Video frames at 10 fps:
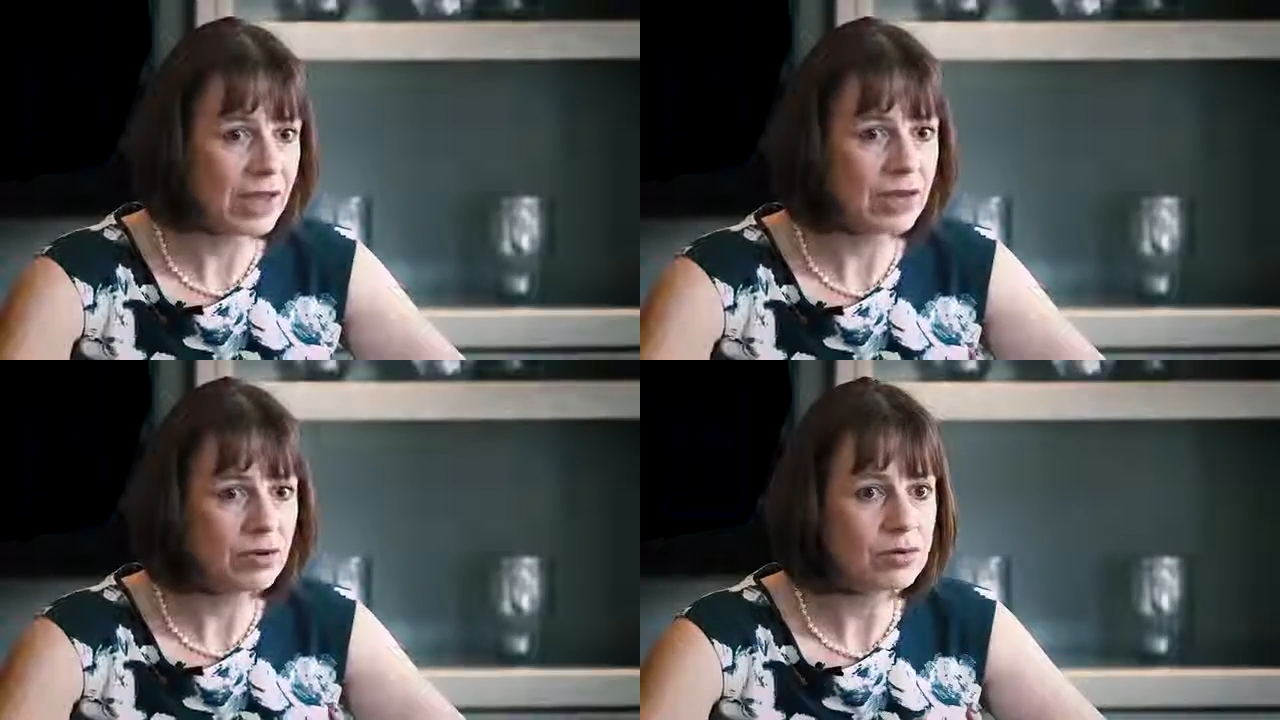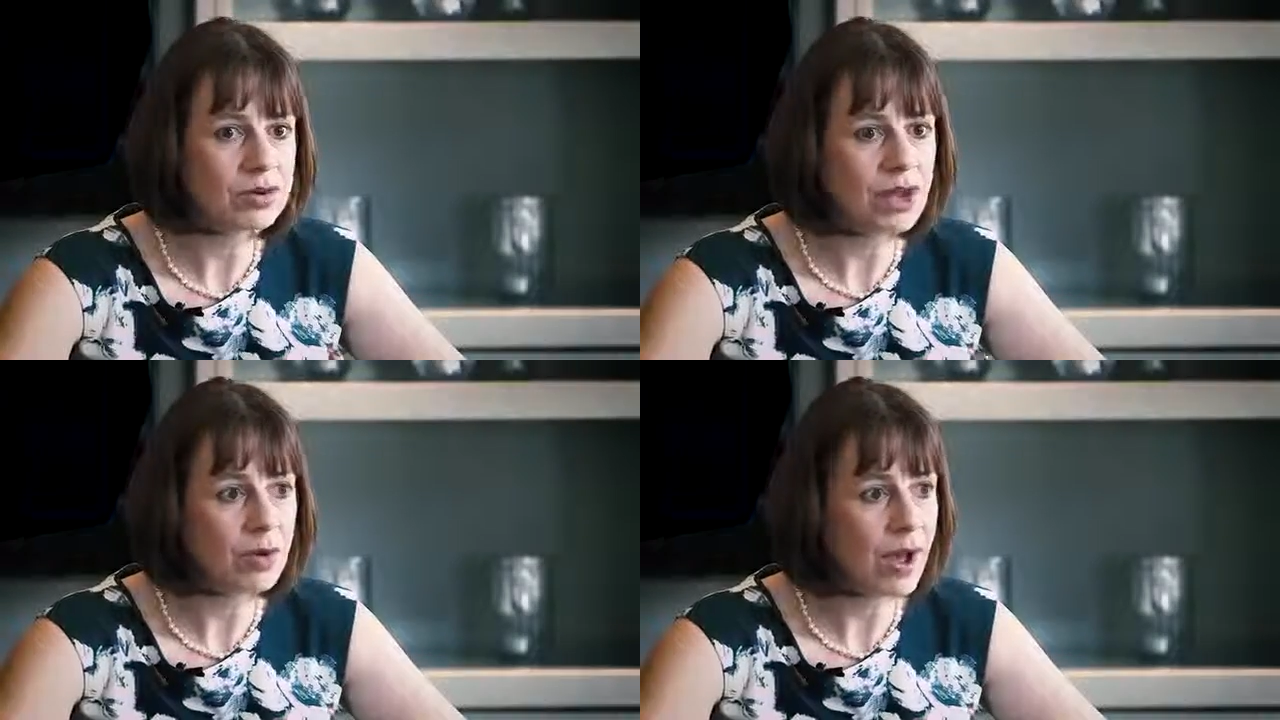and
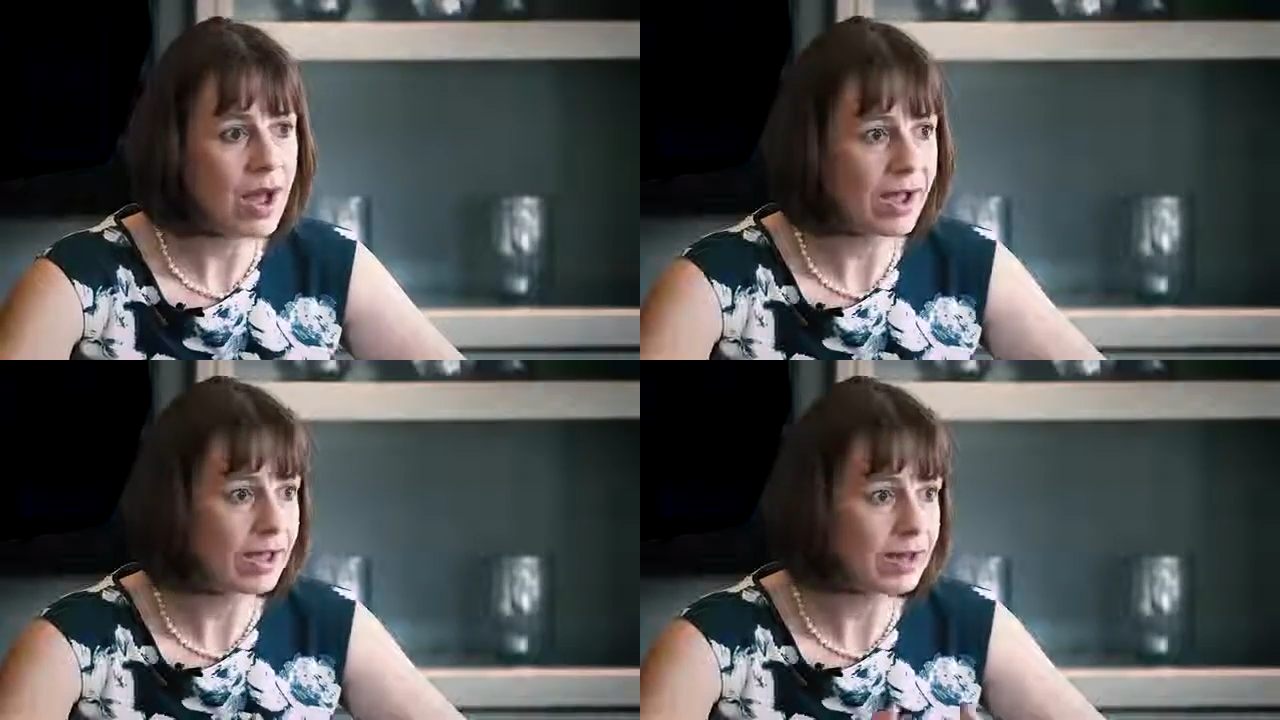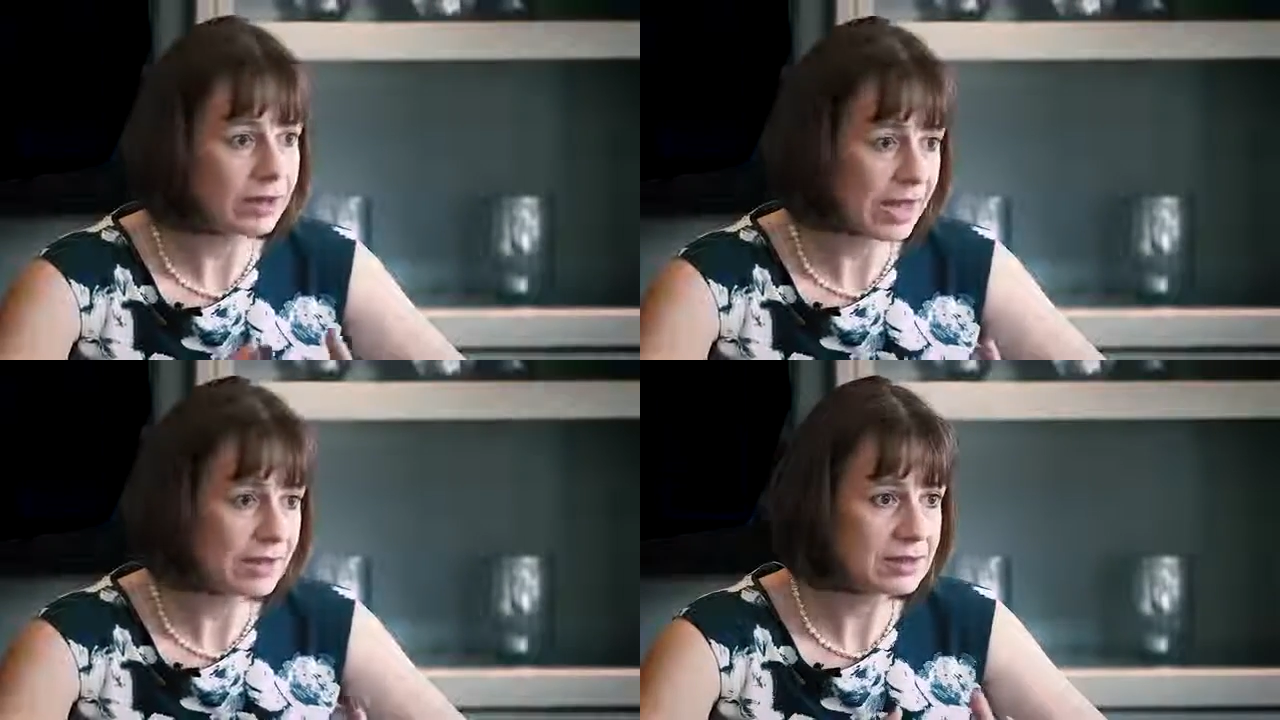also I
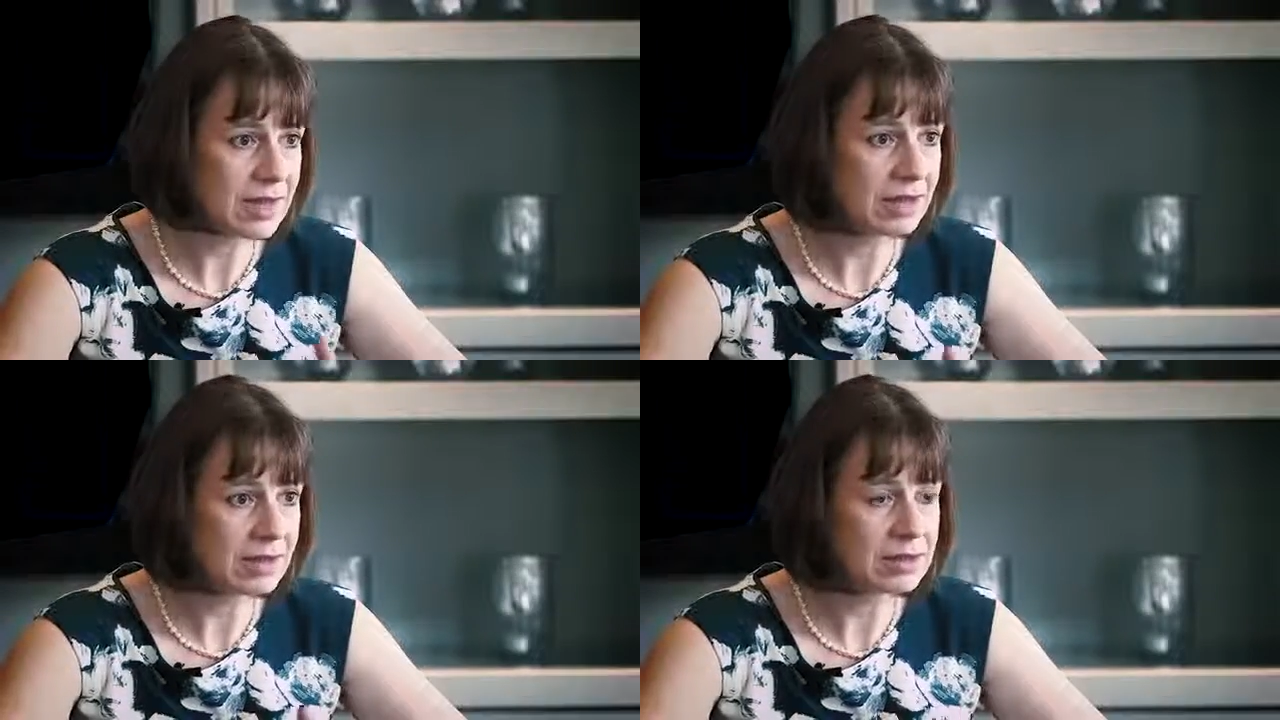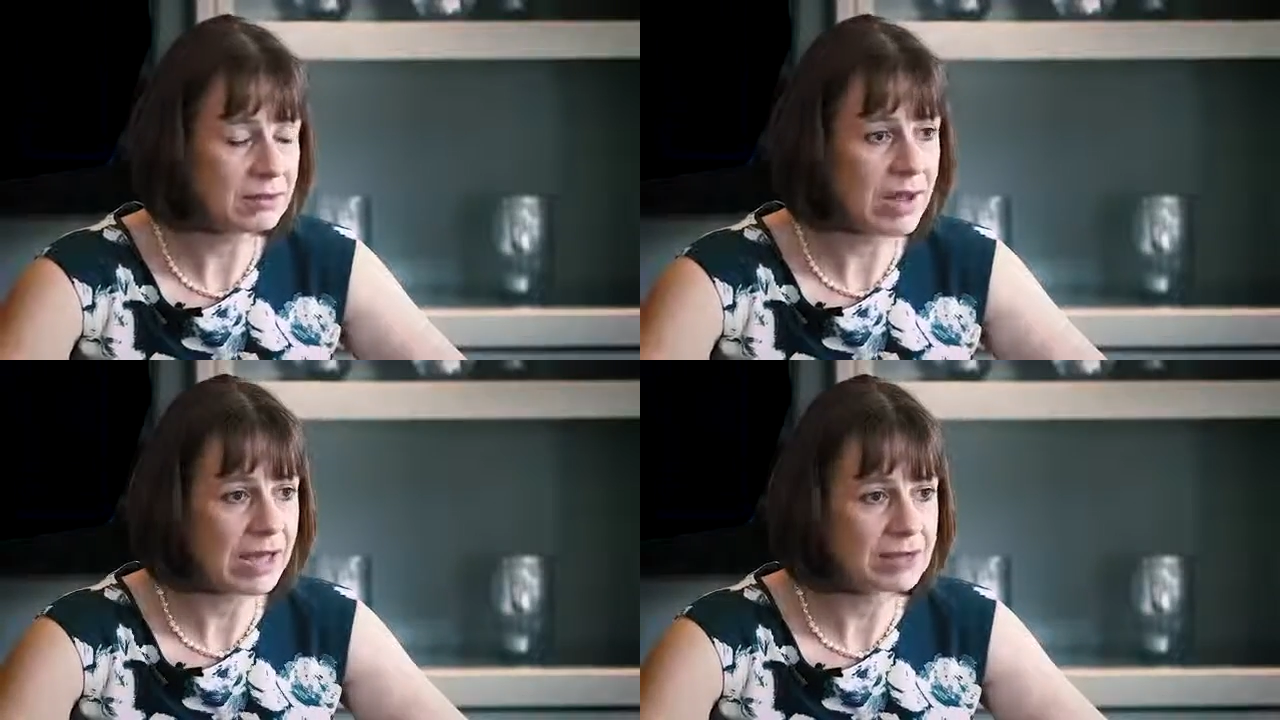liked science
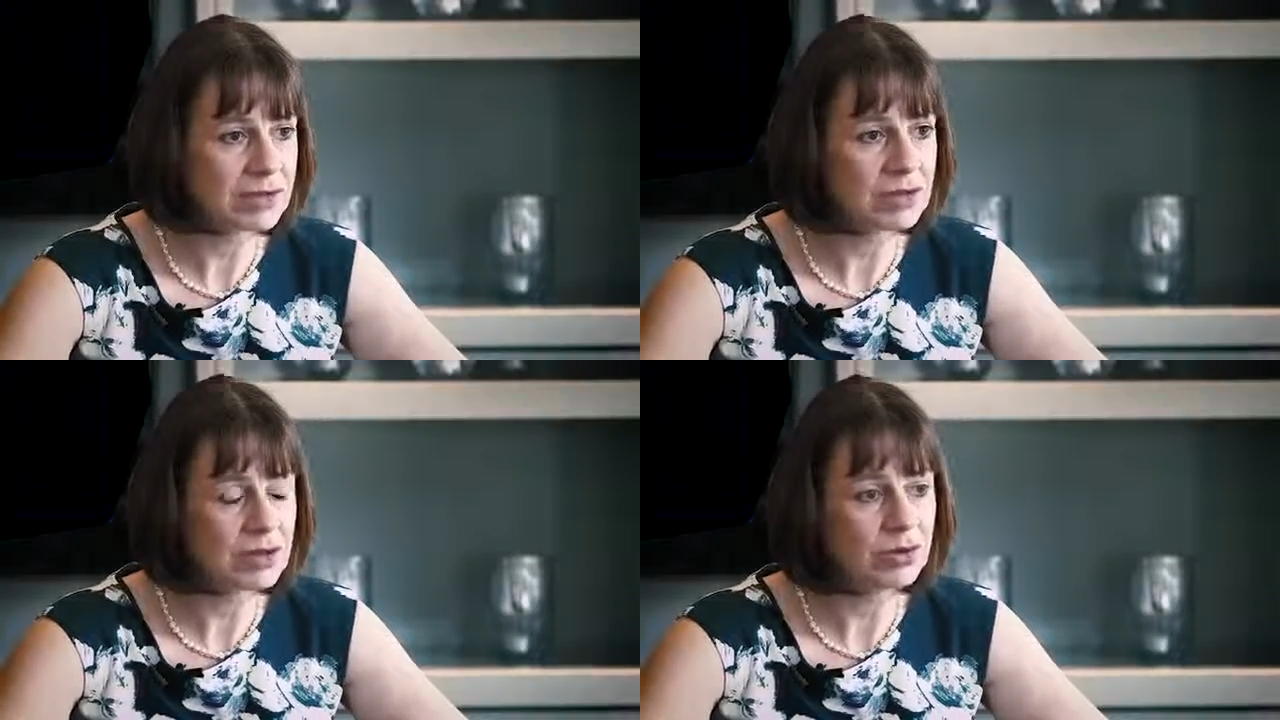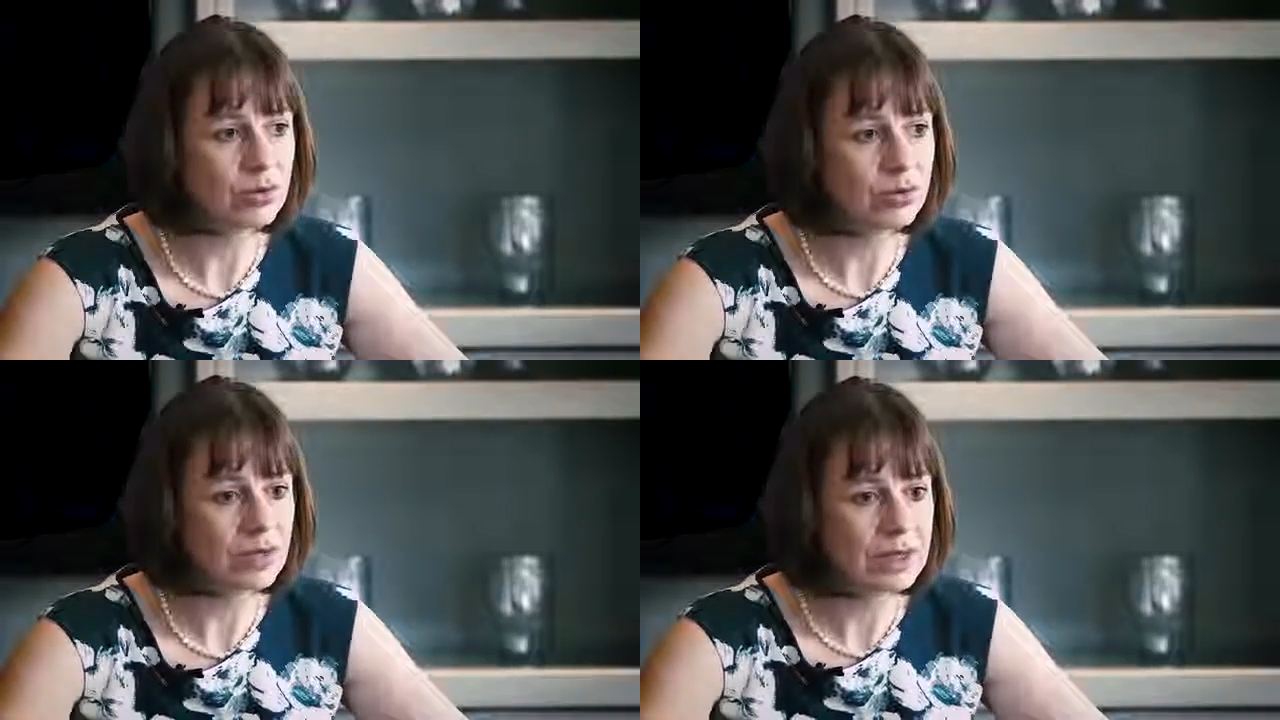and maths at school.